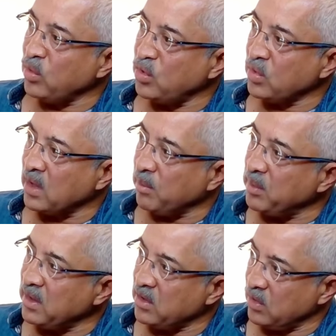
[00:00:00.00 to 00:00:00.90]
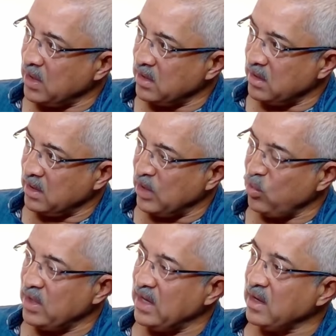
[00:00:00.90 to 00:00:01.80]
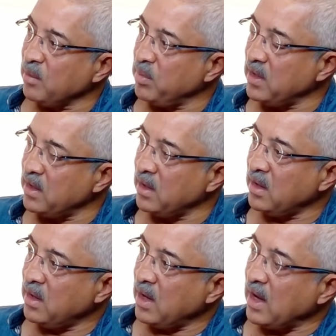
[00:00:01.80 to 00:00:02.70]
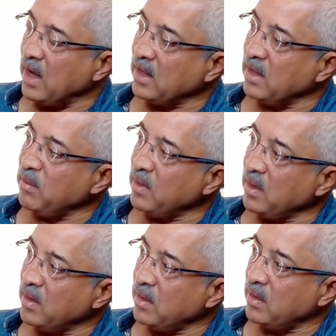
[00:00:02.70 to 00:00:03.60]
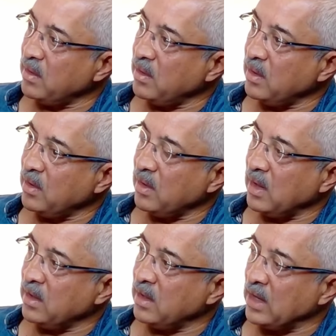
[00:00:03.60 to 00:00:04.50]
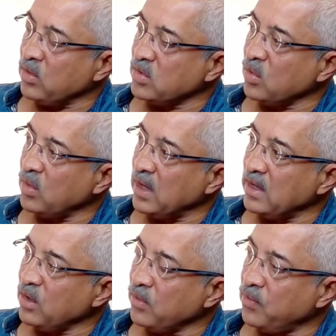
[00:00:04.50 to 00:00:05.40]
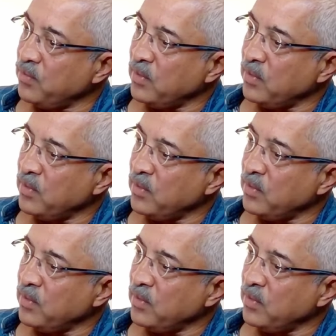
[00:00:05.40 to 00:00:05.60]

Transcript: would you couple it together? Can you decouple it? And that was the whole idea of